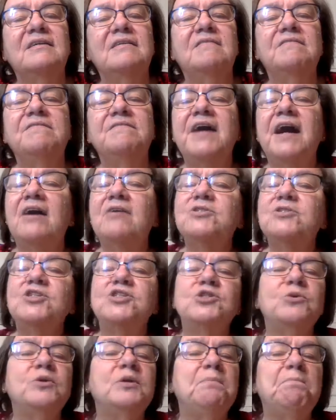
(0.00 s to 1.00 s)
Vow to
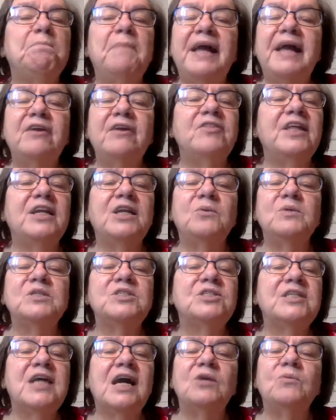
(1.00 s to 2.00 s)
do it better than it
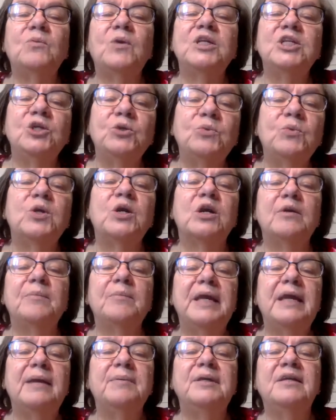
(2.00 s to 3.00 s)
was done when you were a
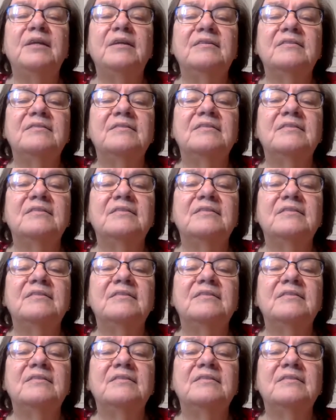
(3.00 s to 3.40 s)
baby.